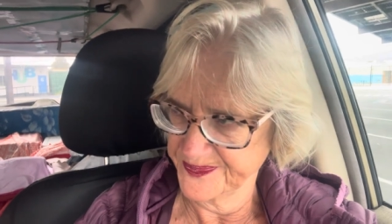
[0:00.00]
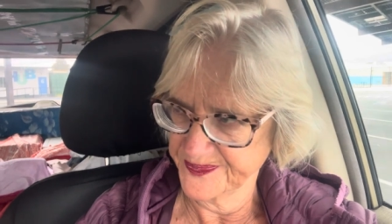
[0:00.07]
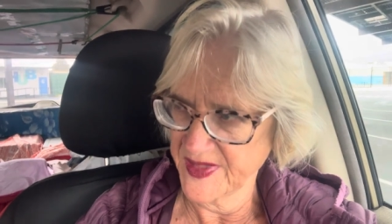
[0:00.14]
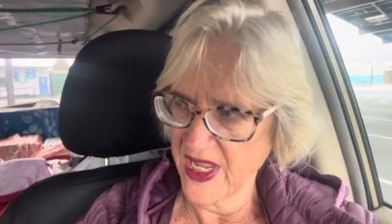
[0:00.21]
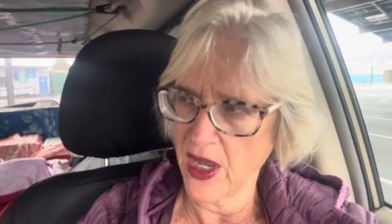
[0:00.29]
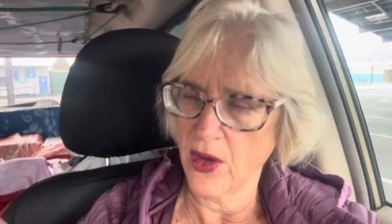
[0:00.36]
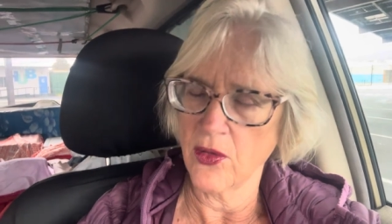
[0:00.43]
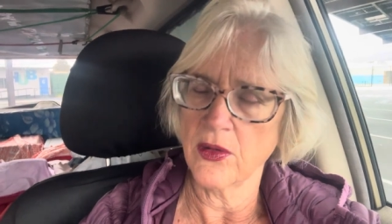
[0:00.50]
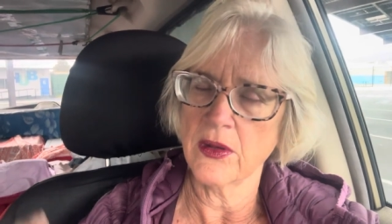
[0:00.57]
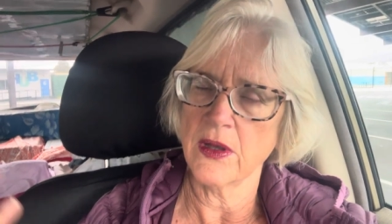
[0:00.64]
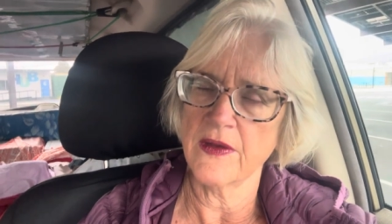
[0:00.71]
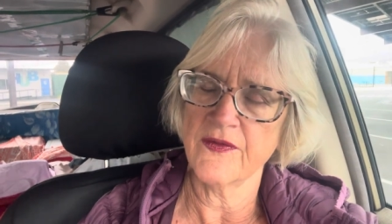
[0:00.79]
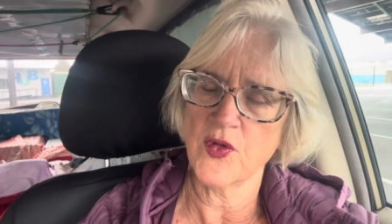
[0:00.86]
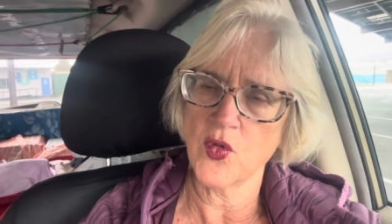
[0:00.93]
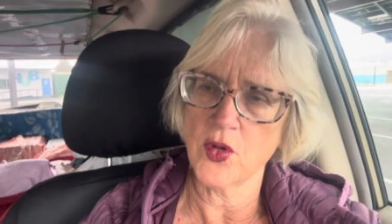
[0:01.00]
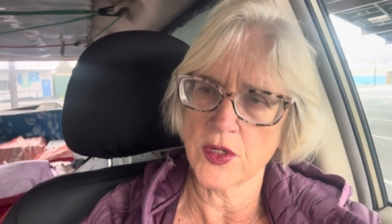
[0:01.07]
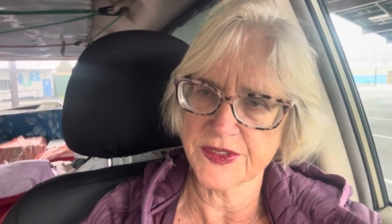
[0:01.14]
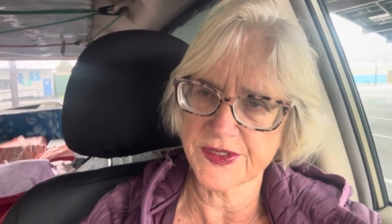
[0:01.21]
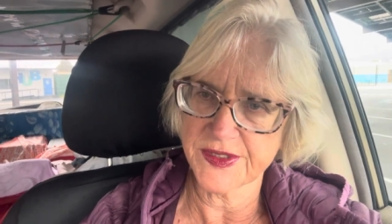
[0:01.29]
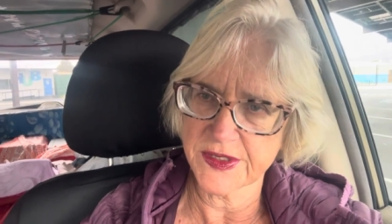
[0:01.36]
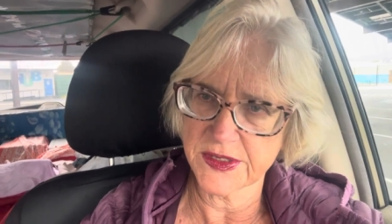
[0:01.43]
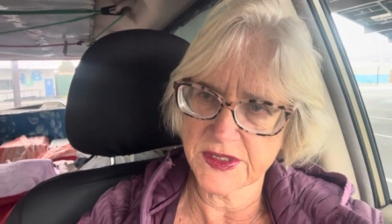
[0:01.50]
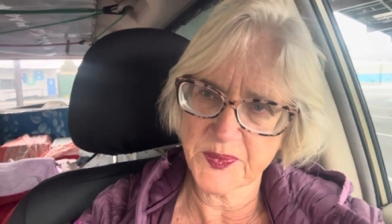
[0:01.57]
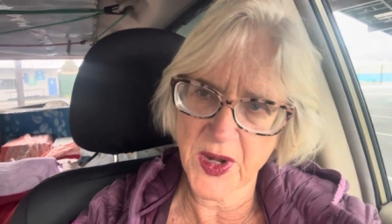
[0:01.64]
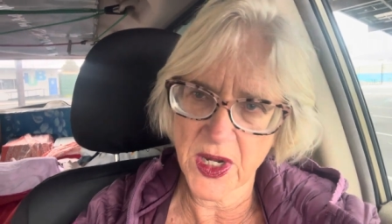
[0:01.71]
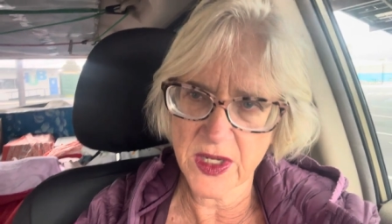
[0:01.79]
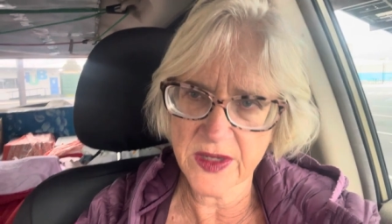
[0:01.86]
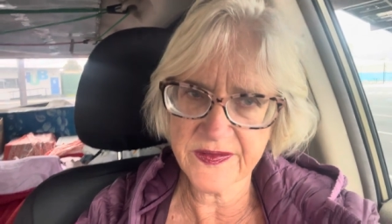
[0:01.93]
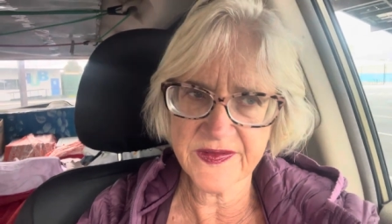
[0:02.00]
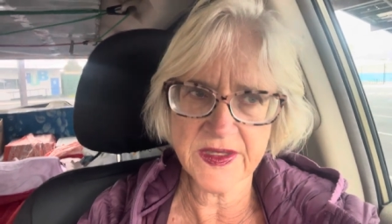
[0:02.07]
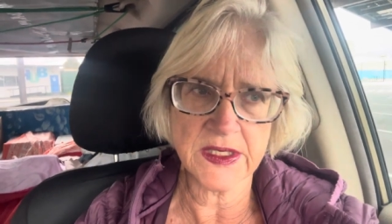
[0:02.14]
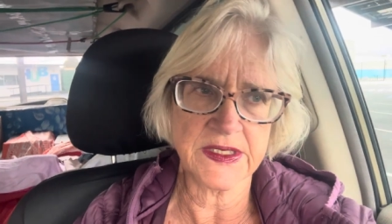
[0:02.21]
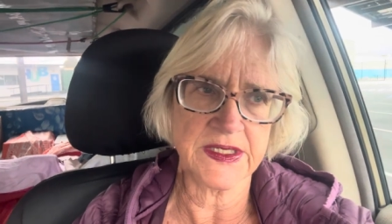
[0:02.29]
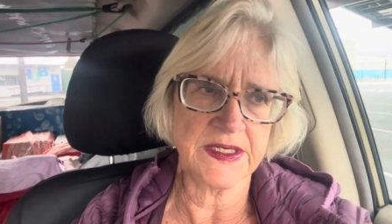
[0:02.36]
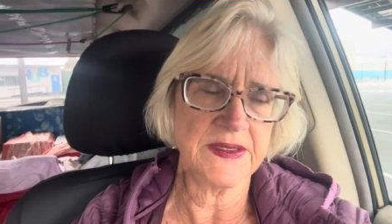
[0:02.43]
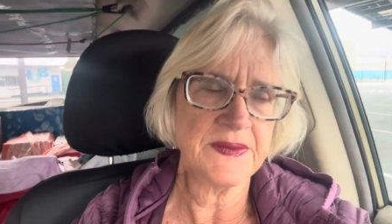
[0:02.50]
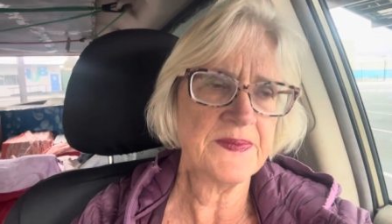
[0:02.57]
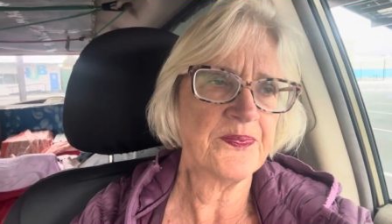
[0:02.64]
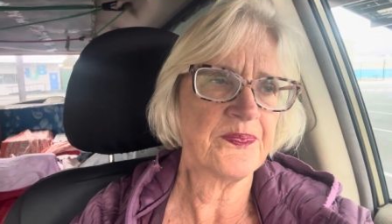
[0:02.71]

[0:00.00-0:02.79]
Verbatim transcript: Now, of course, it's part of Italy